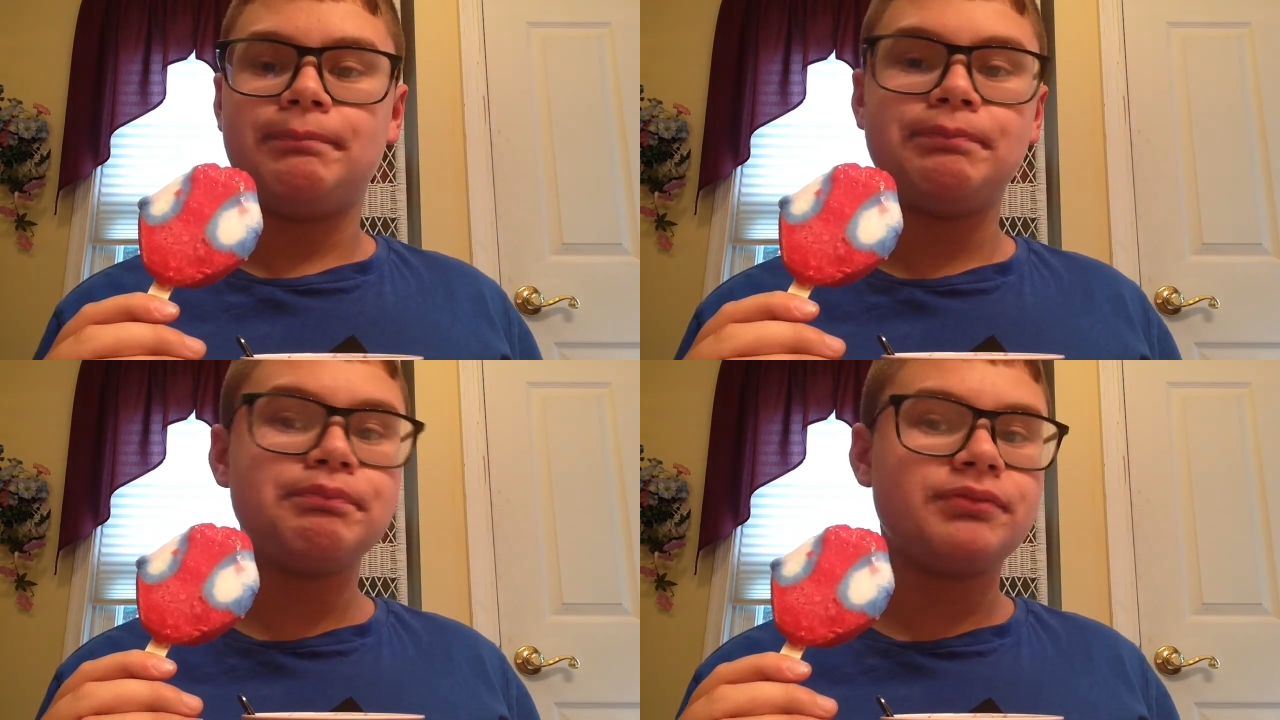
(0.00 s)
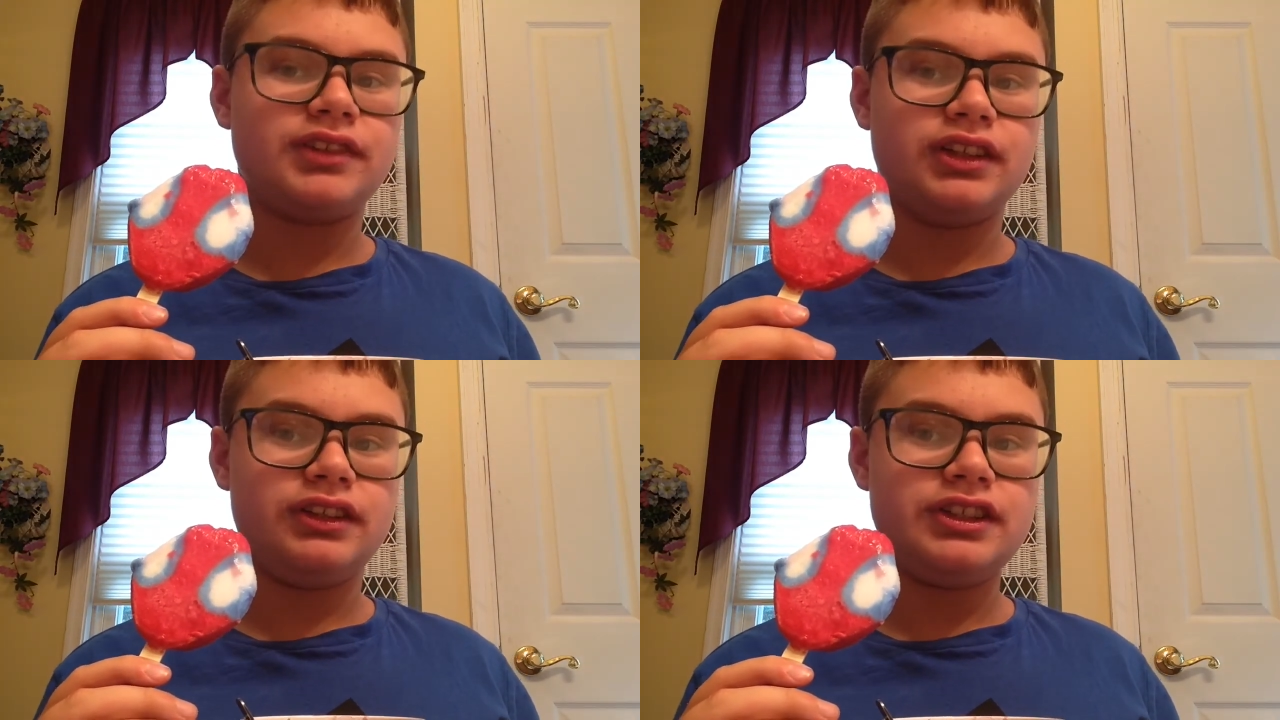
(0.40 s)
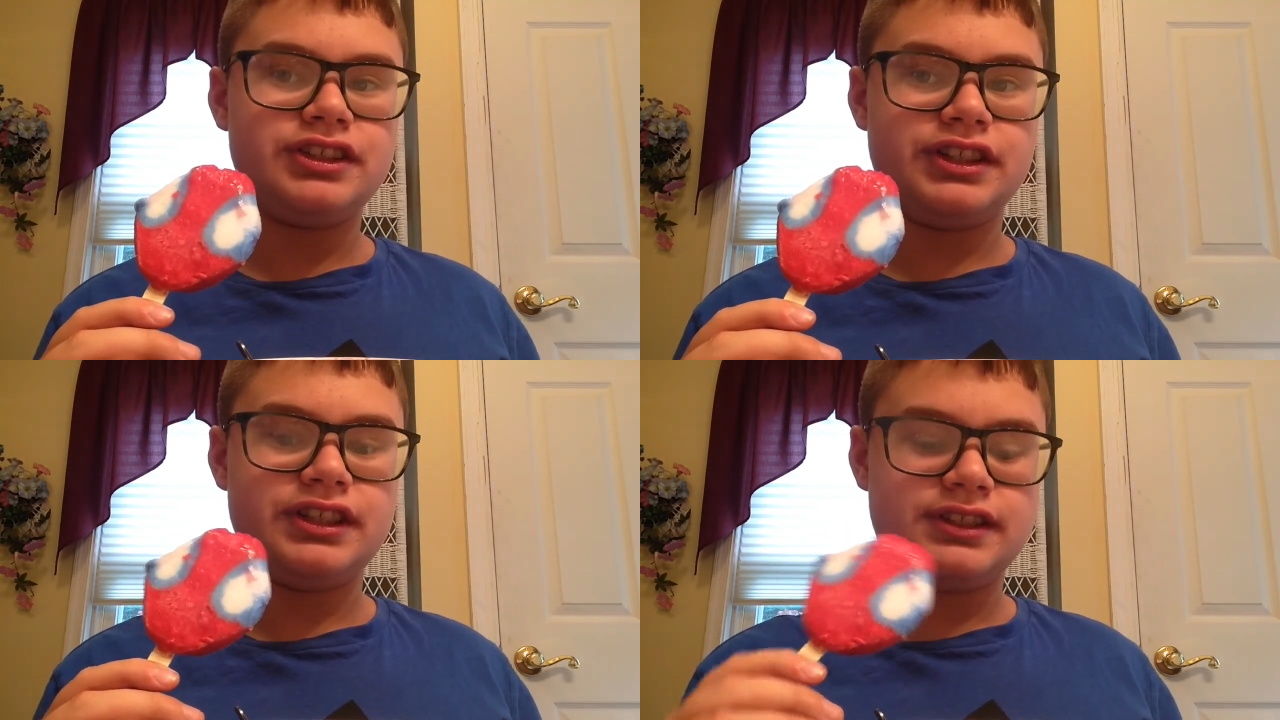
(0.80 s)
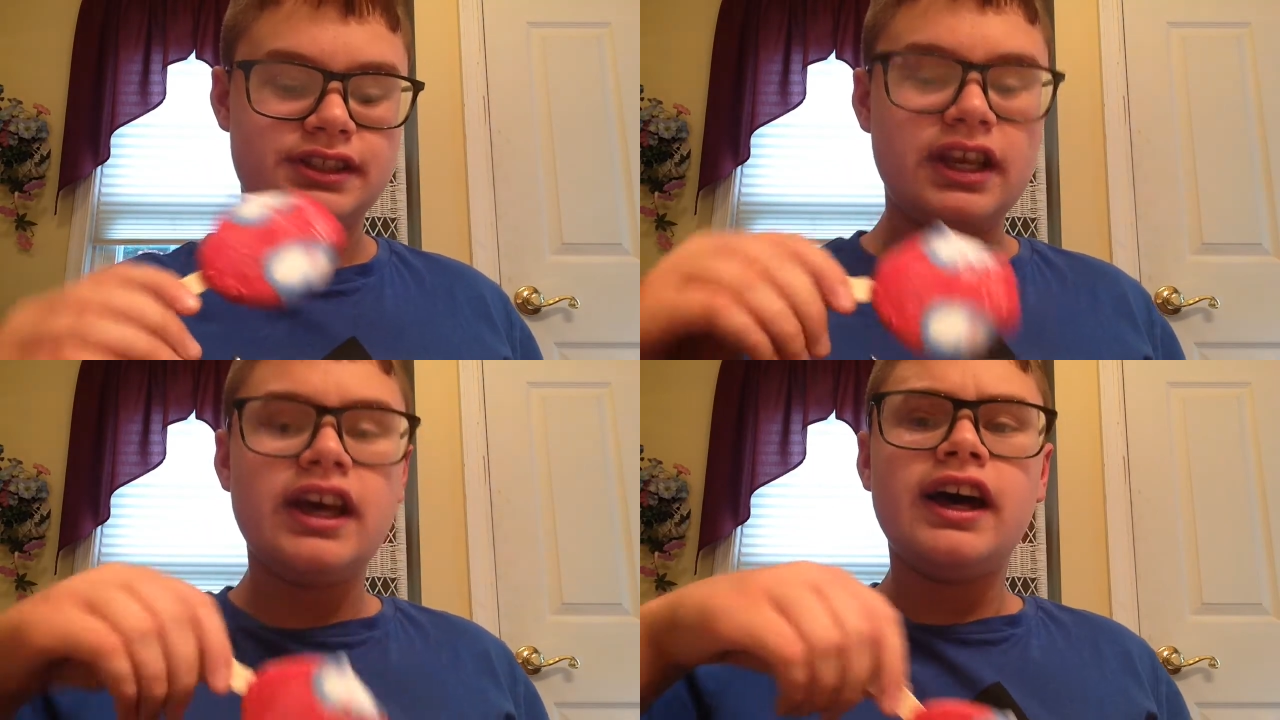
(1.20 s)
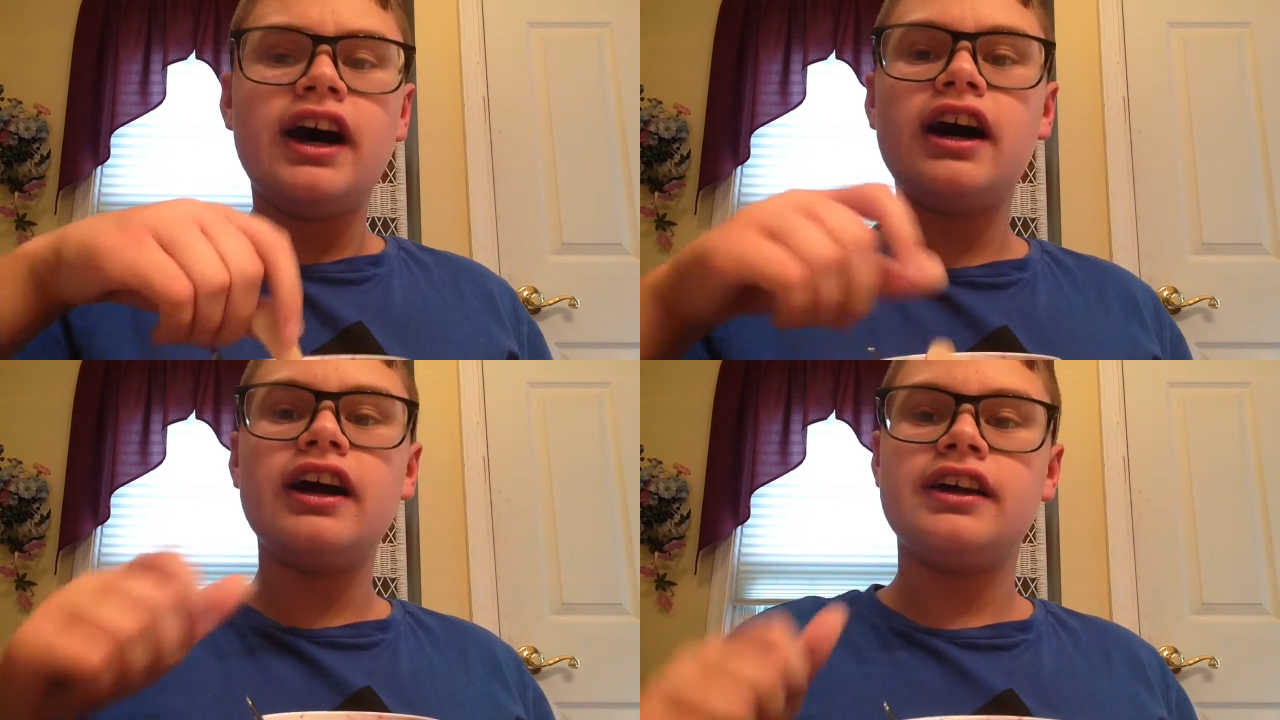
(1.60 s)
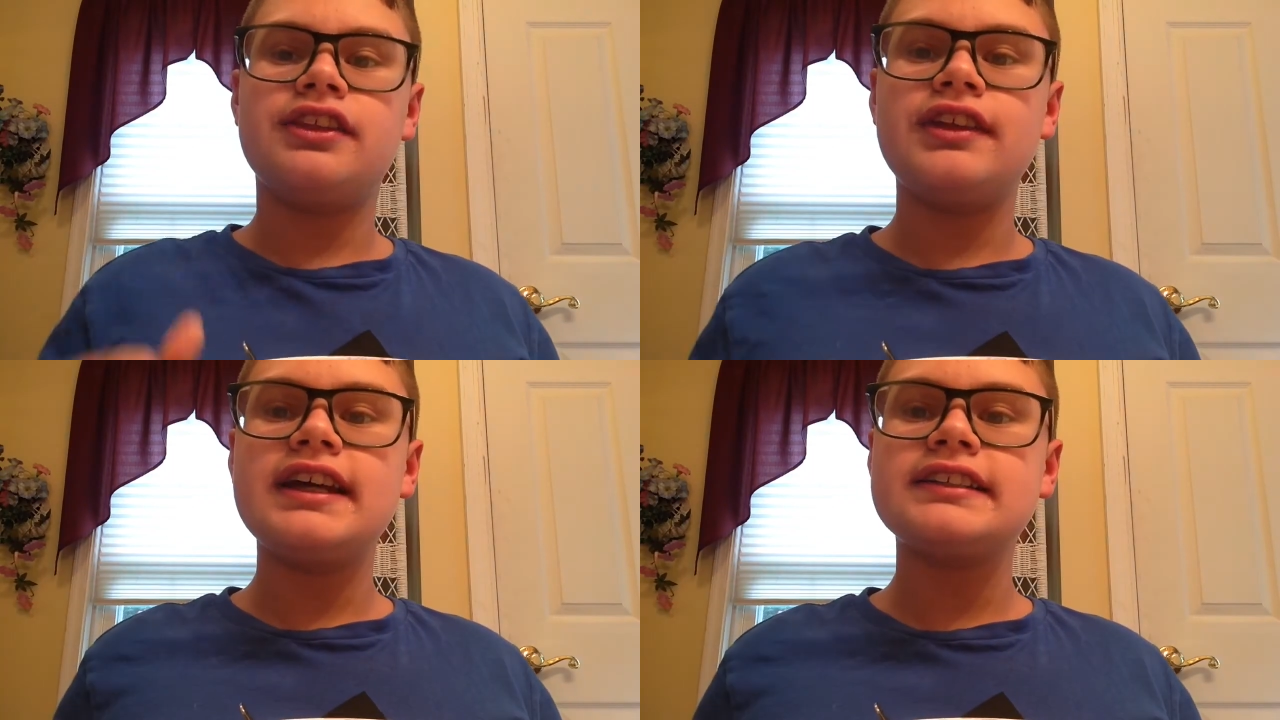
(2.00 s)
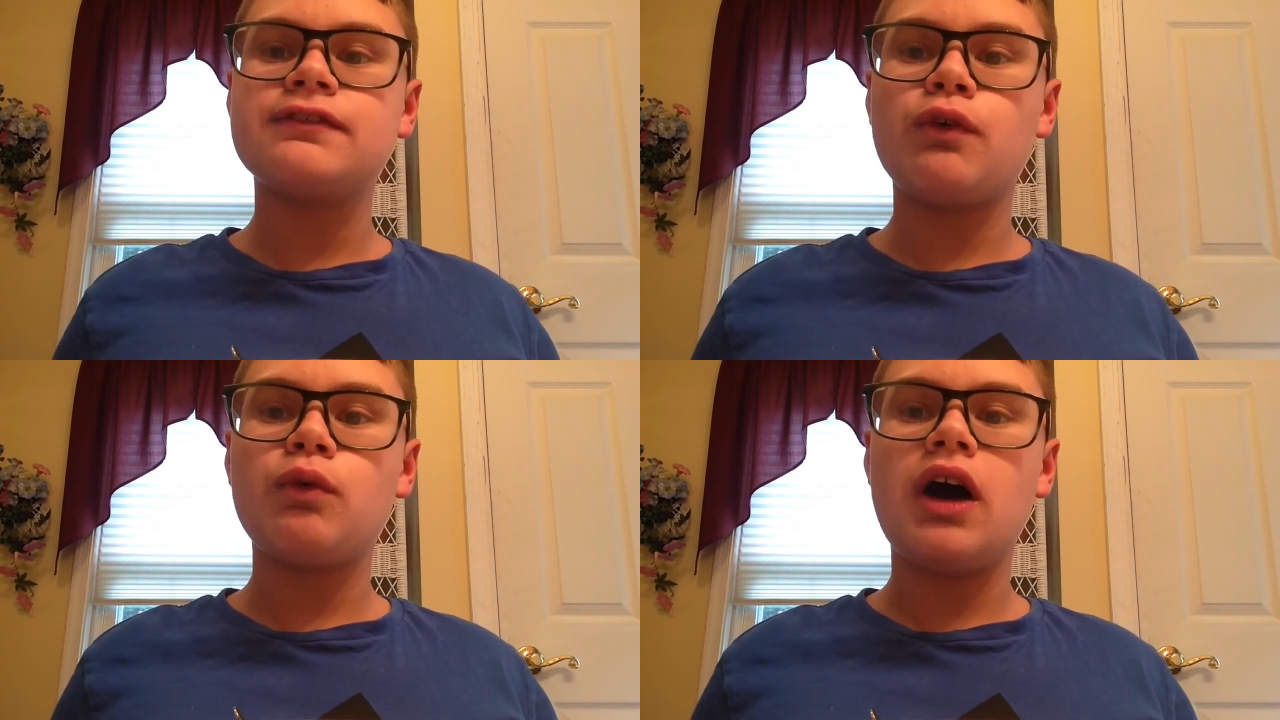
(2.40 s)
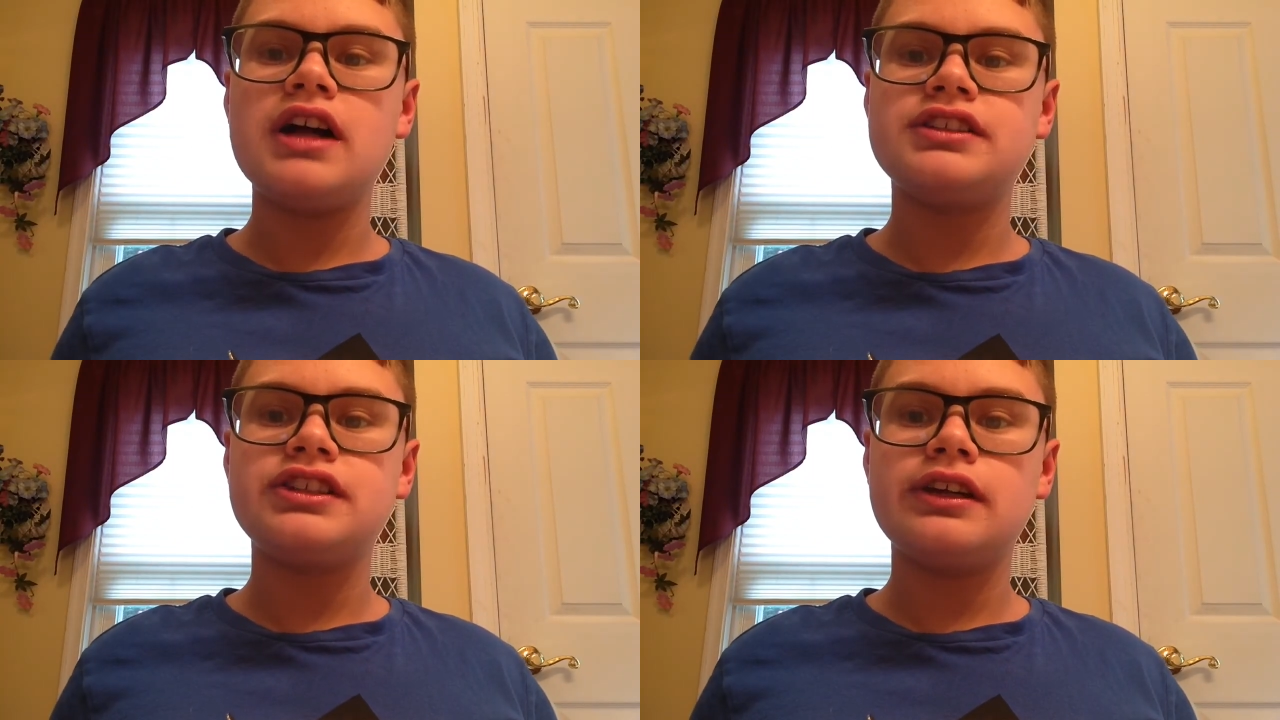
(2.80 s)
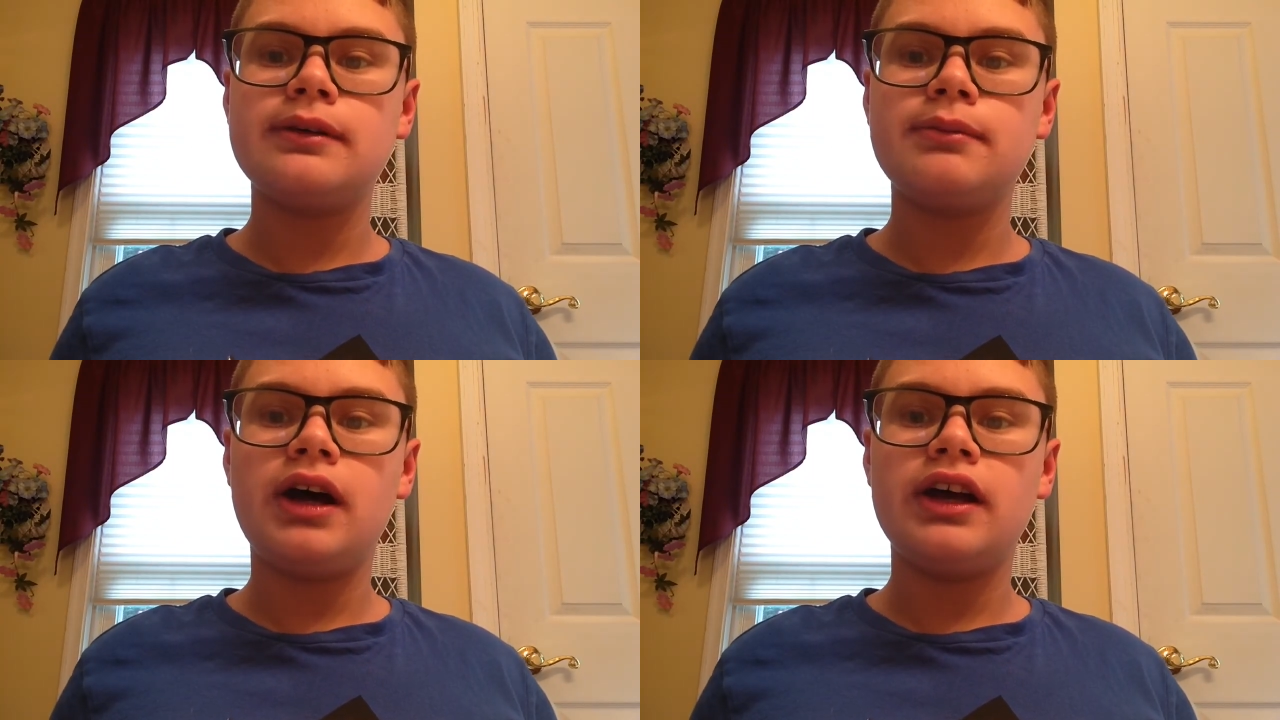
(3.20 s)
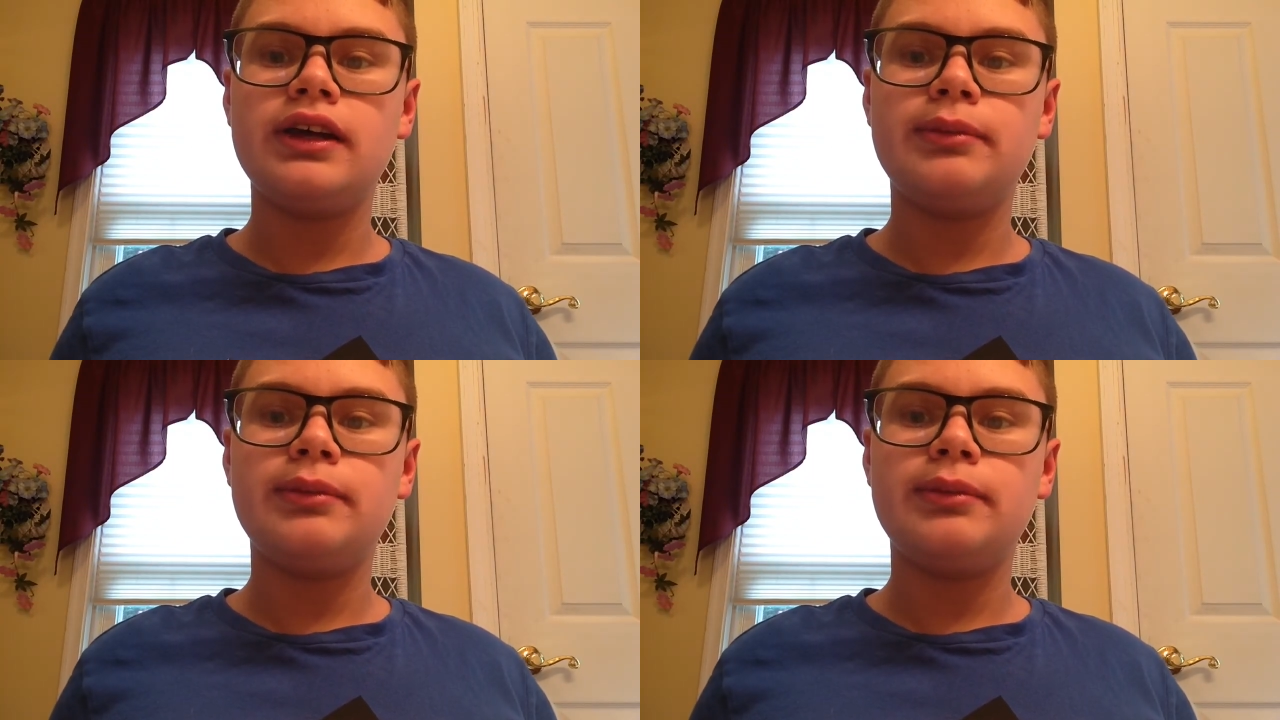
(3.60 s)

Mmm, delicious. Alright, thanks for watching, buddy.